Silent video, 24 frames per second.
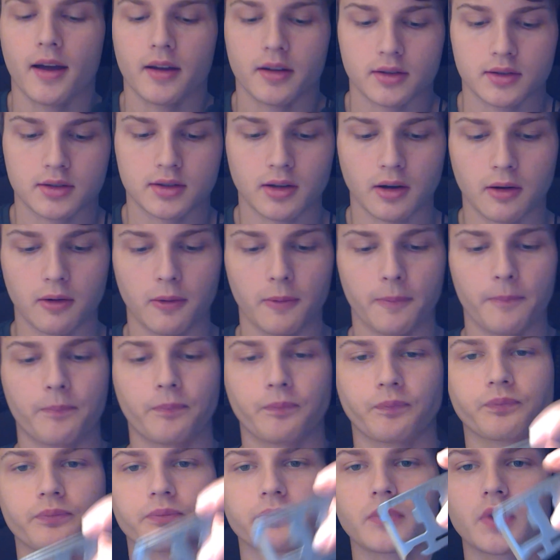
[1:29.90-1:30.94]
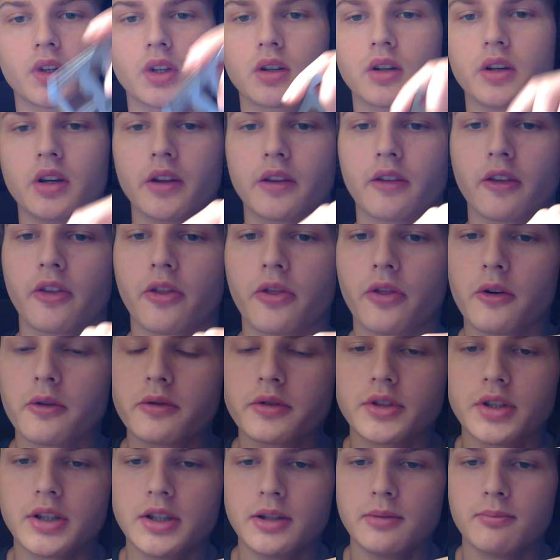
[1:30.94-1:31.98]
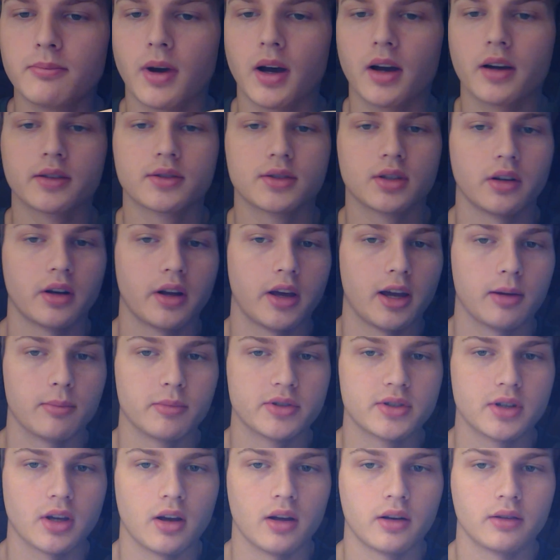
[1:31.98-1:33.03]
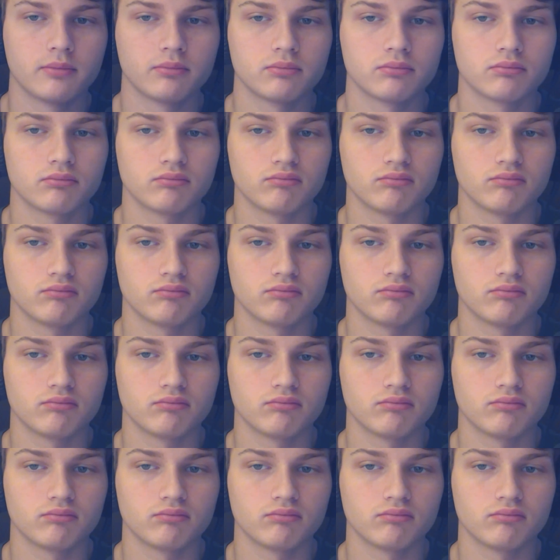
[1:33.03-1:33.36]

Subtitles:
So it's $13 on Amazon.